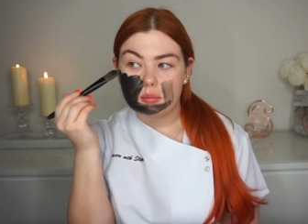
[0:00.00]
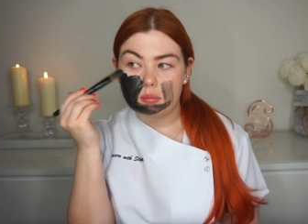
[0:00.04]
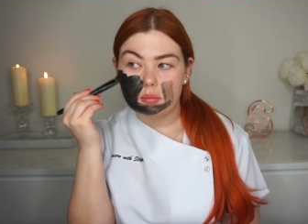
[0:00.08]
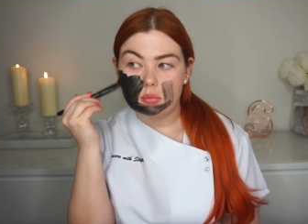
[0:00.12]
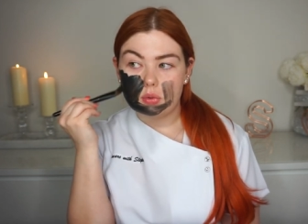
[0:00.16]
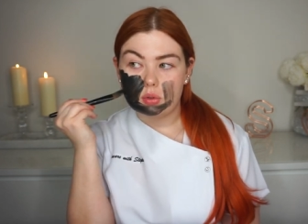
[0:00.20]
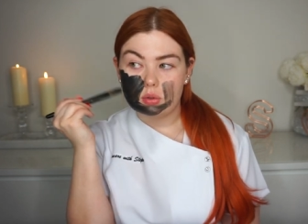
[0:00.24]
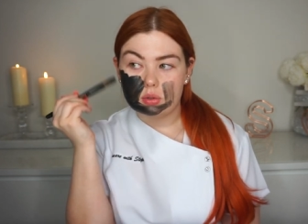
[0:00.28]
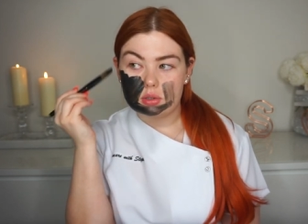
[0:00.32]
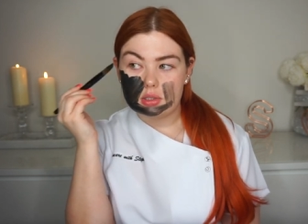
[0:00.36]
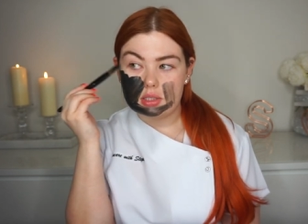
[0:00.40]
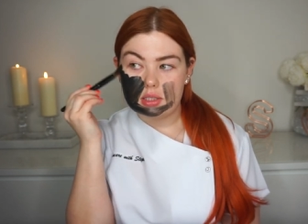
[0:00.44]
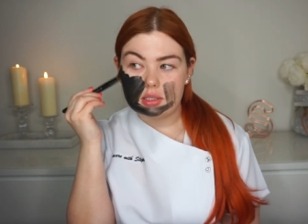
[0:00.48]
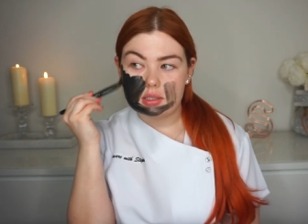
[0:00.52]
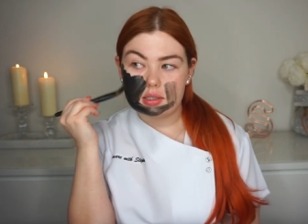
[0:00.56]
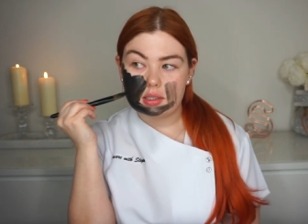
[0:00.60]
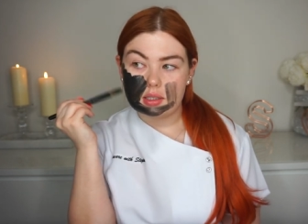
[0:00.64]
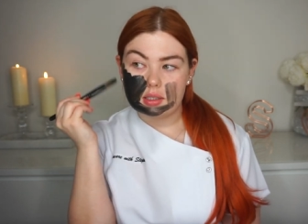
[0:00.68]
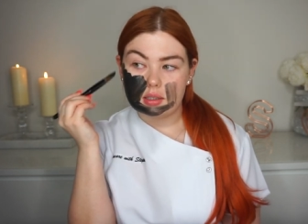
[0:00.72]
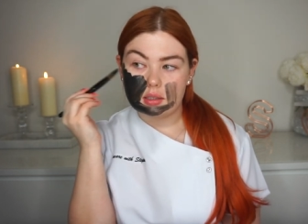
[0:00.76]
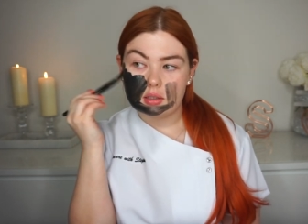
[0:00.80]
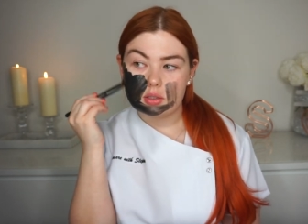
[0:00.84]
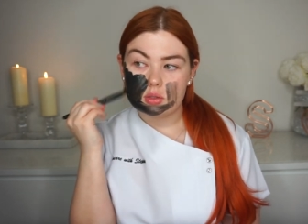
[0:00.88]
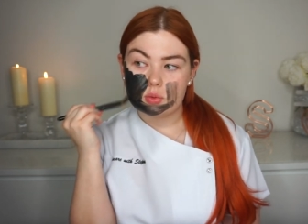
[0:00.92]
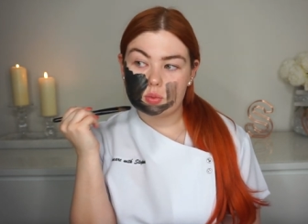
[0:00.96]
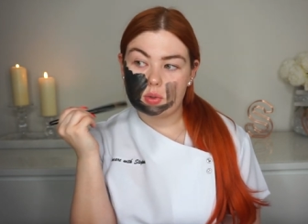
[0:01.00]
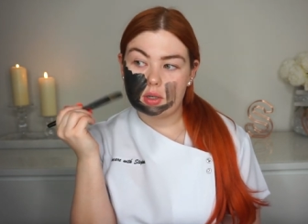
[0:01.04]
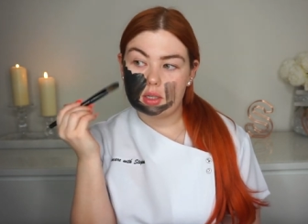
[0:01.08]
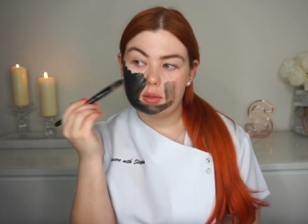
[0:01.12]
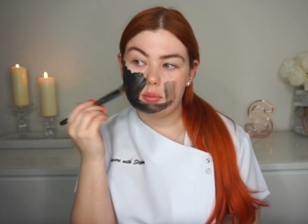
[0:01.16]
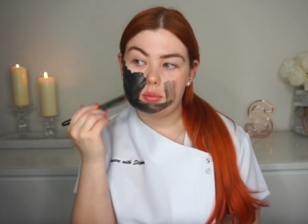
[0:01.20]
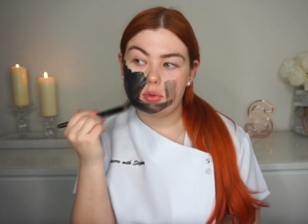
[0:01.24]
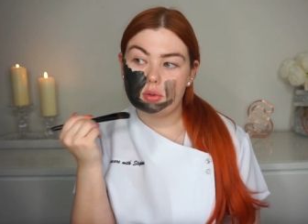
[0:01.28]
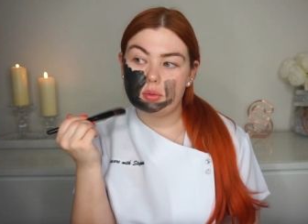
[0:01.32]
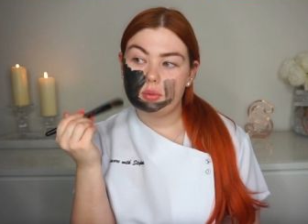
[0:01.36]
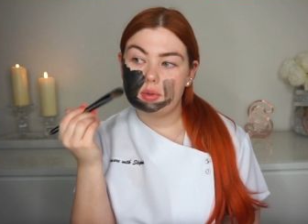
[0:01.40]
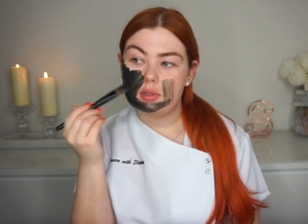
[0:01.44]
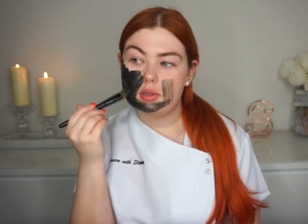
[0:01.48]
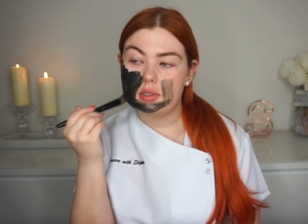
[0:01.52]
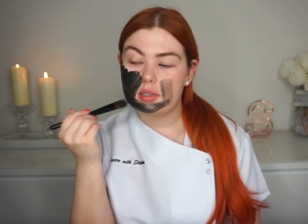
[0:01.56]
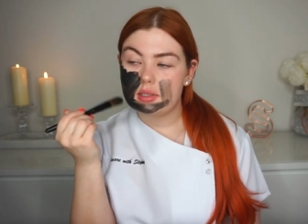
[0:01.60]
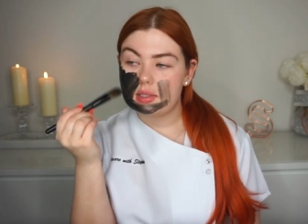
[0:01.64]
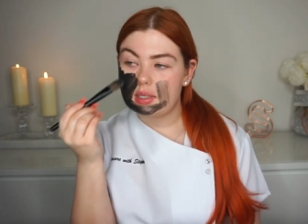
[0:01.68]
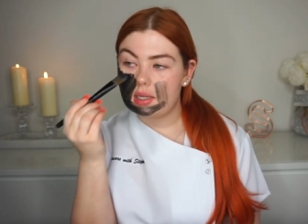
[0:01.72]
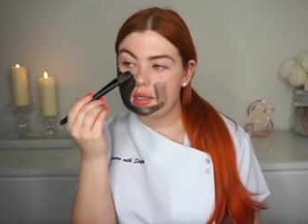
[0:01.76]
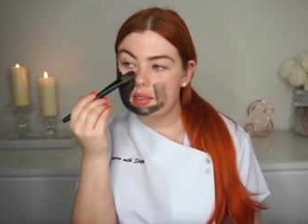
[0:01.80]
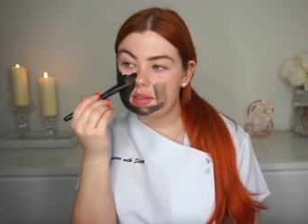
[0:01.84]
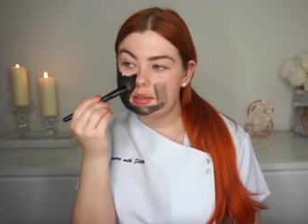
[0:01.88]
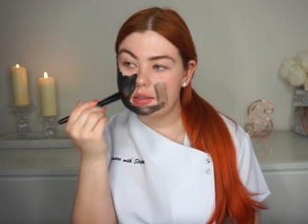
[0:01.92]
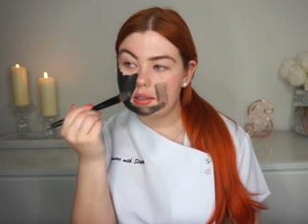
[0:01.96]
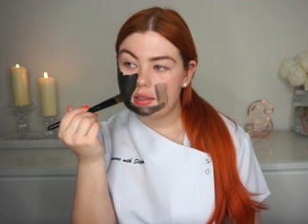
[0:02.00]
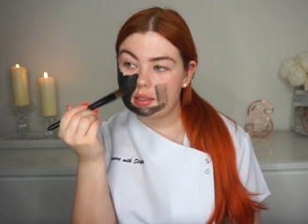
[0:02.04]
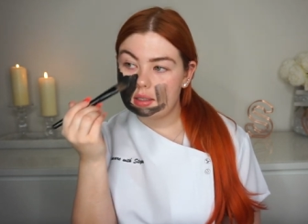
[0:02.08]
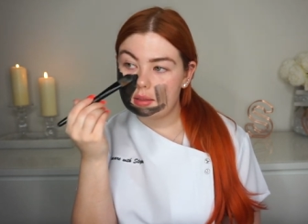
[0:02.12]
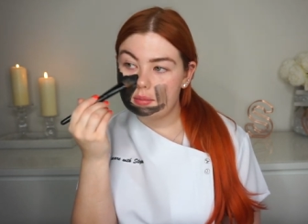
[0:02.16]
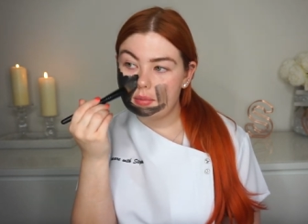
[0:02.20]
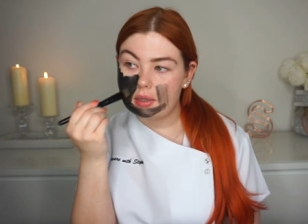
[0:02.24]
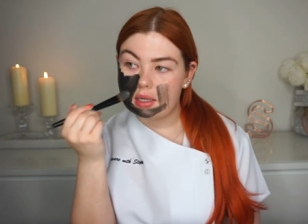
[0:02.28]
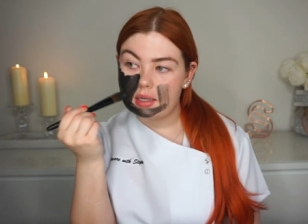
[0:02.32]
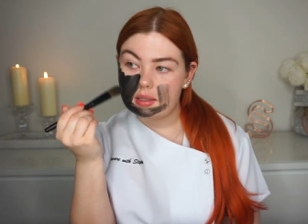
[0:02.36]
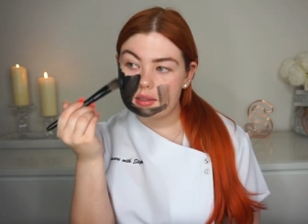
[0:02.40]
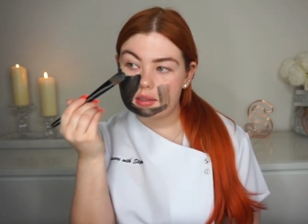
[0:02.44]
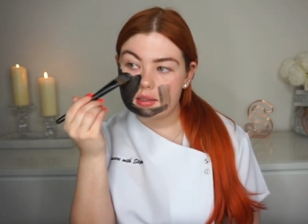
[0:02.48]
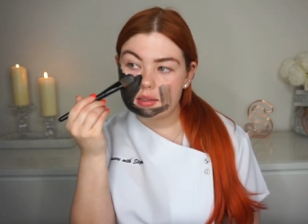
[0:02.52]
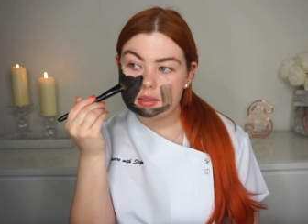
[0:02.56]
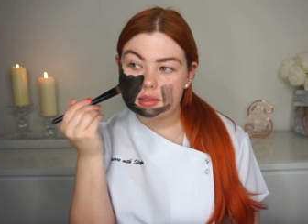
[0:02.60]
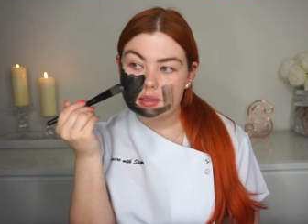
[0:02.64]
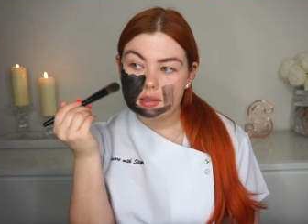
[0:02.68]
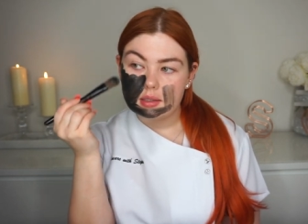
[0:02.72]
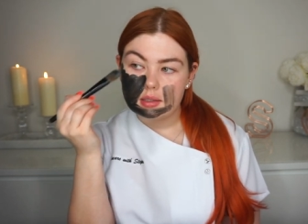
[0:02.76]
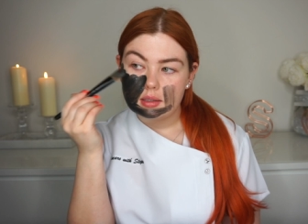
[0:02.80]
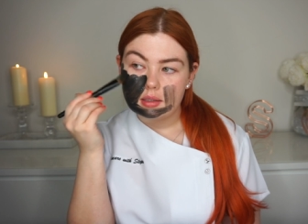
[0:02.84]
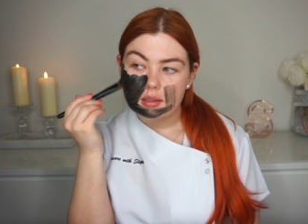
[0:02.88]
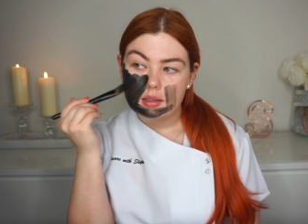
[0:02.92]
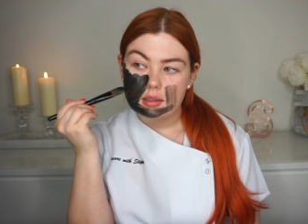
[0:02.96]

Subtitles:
more detail as well. But with the salicylic mask,